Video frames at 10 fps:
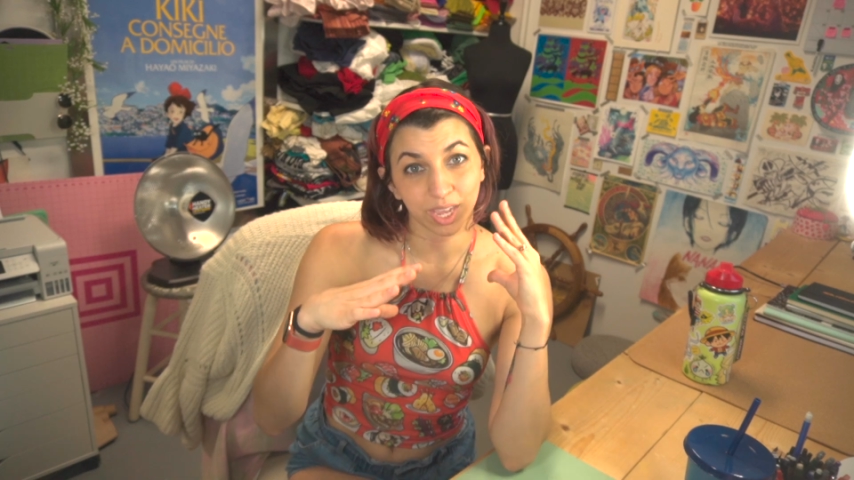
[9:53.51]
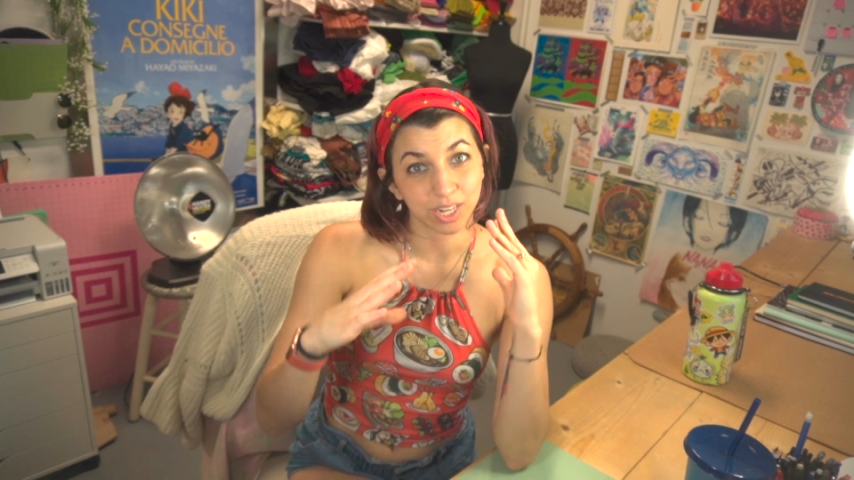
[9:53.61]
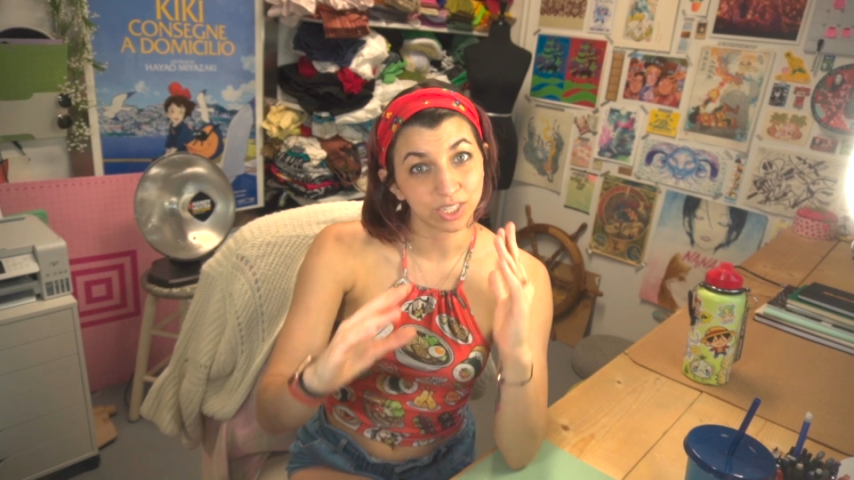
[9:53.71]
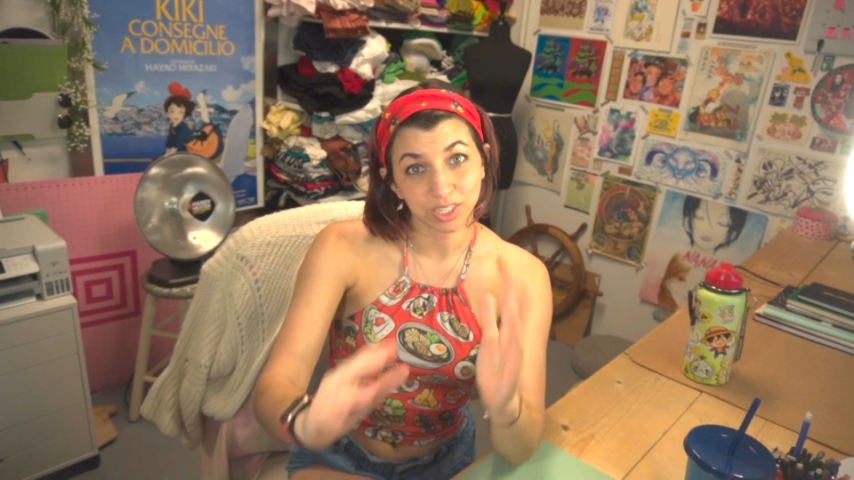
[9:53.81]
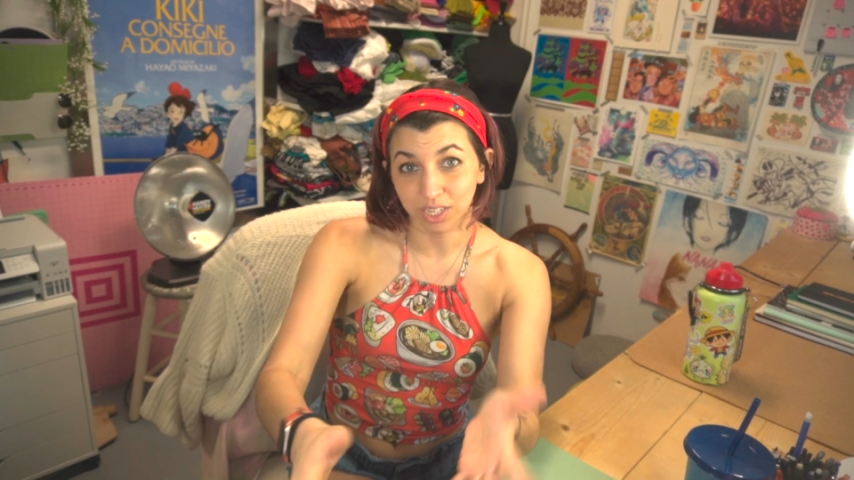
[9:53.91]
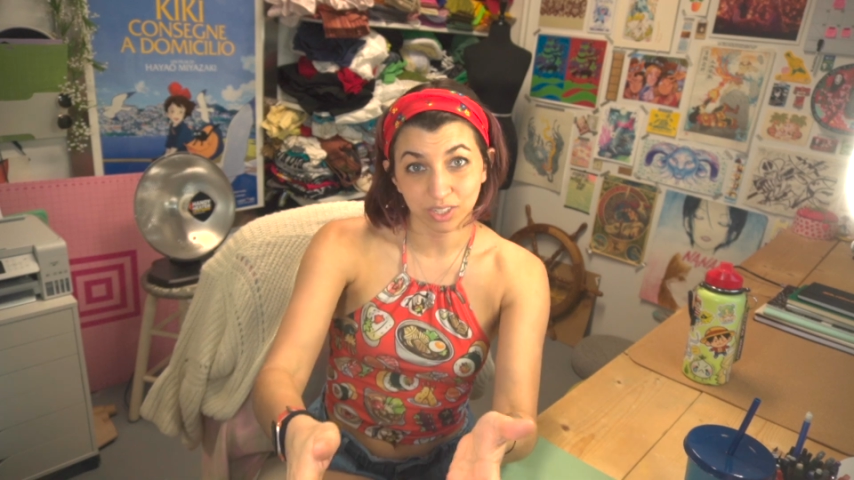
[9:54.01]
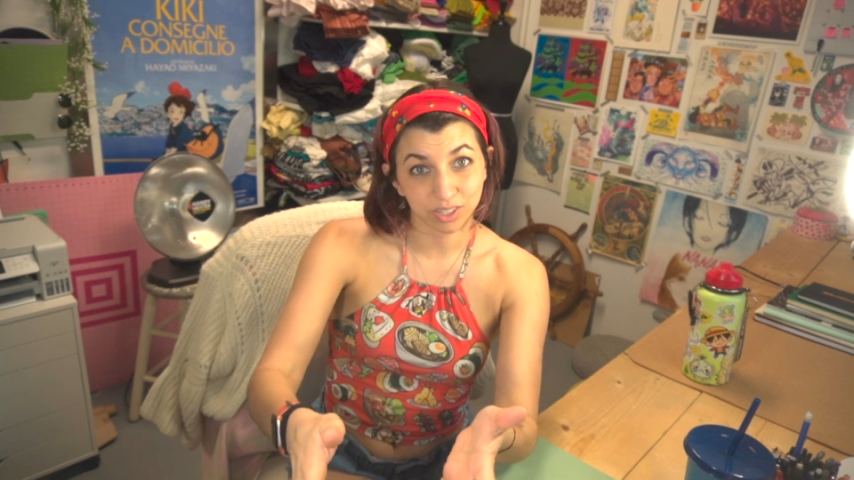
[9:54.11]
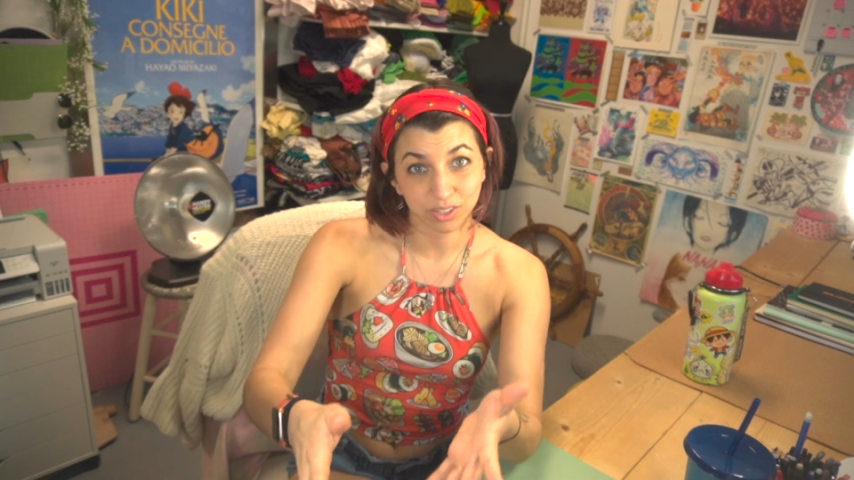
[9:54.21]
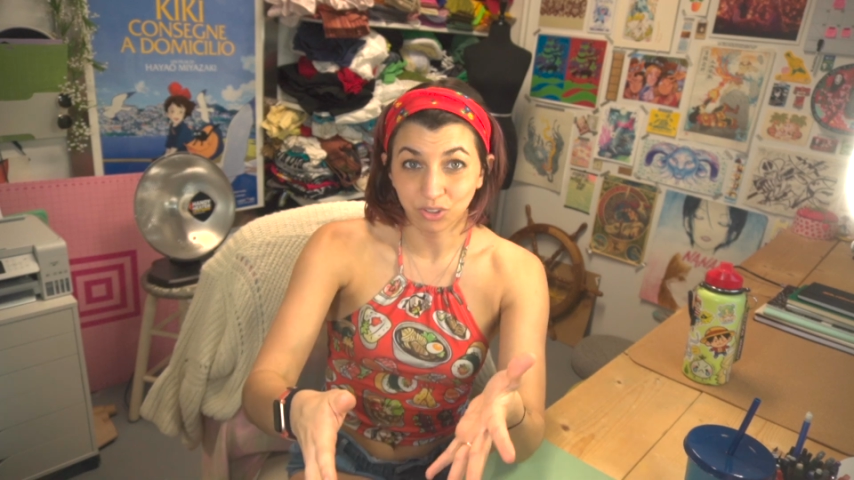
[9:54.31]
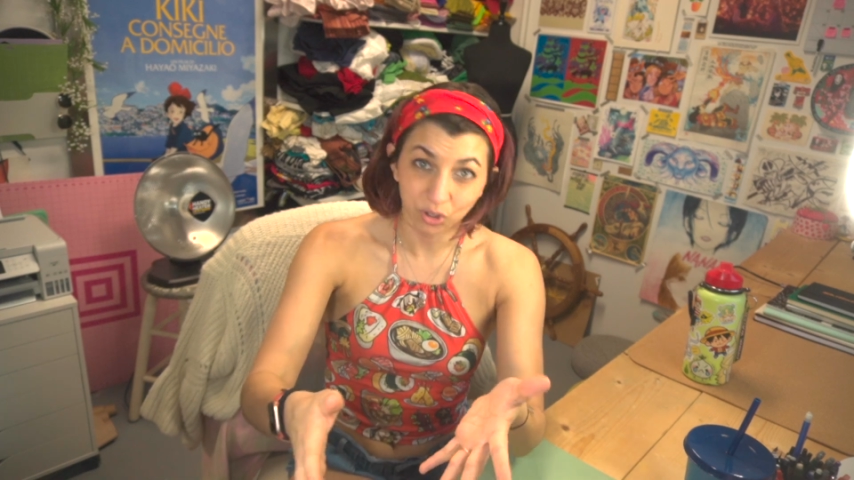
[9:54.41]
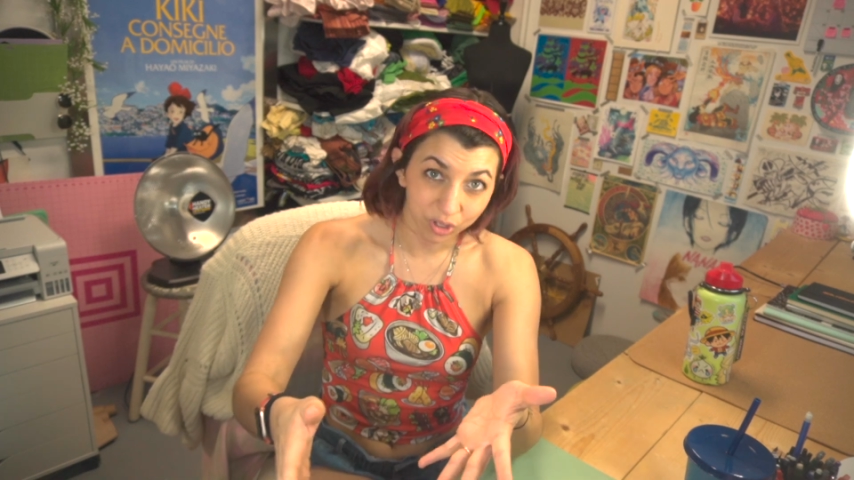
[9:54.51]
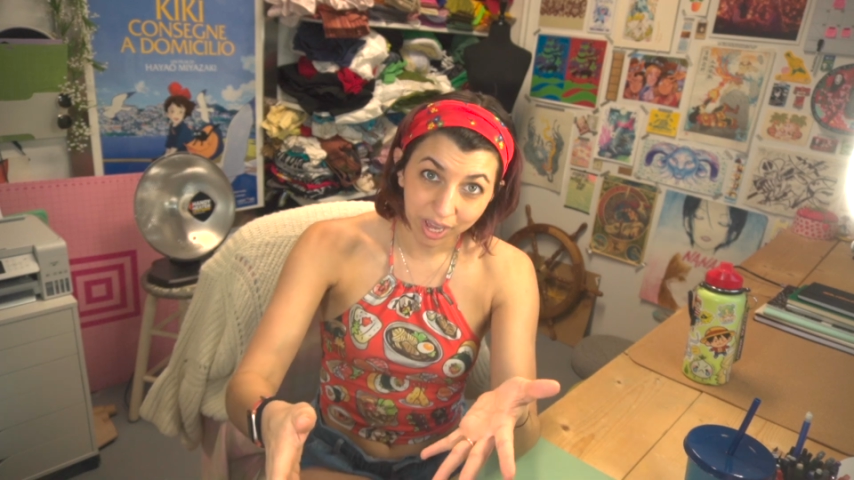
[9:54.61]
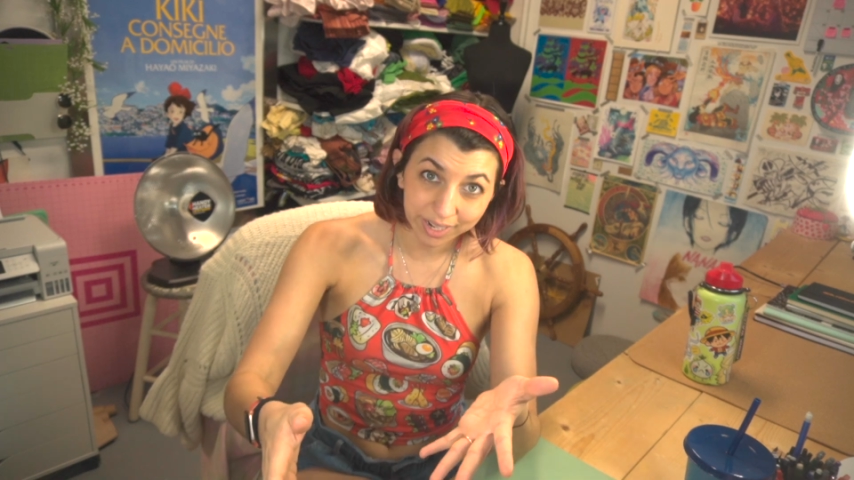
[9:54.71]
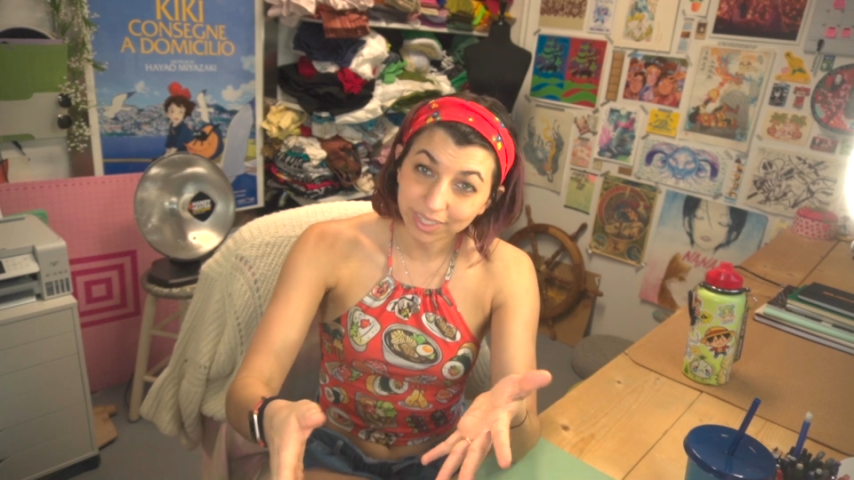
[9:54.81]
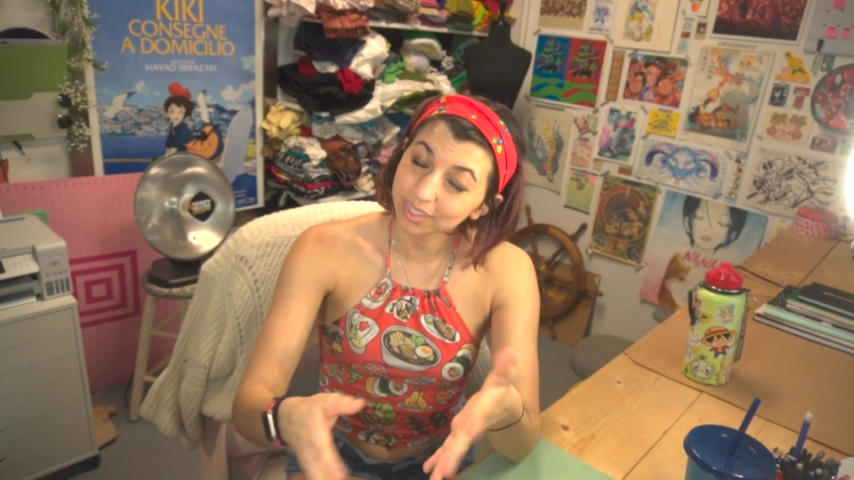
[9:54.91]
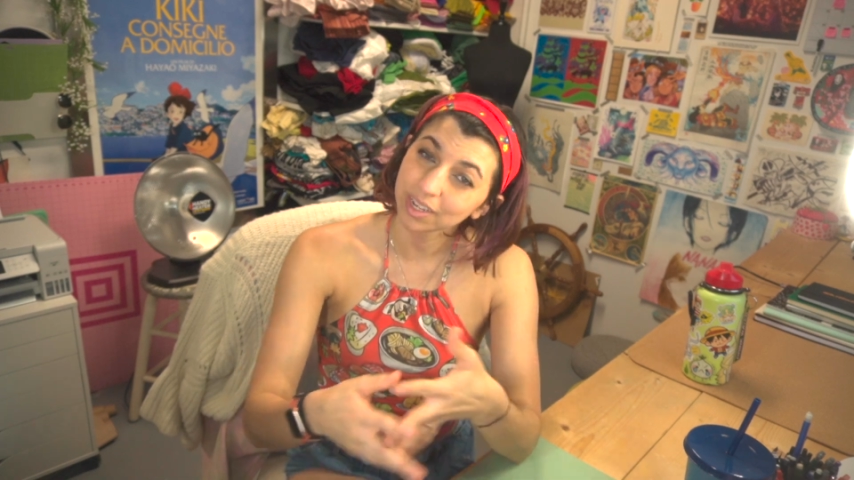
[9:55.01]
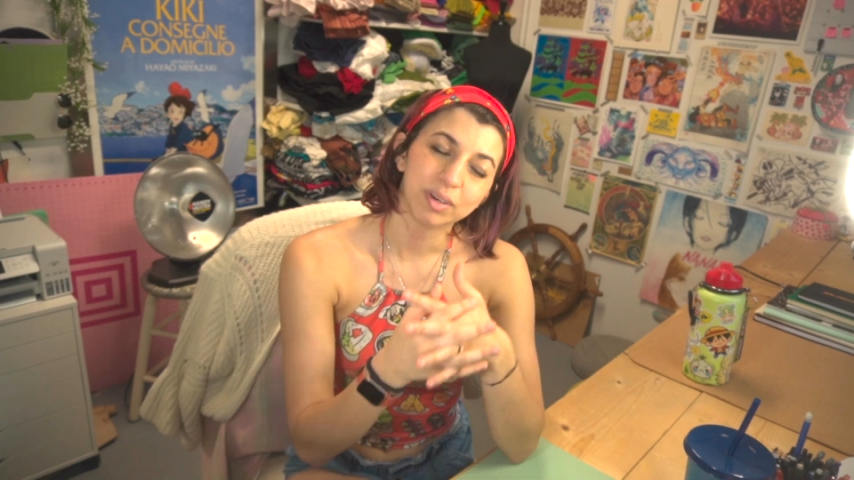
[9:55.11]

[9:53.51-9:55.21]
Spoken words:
and get good at it,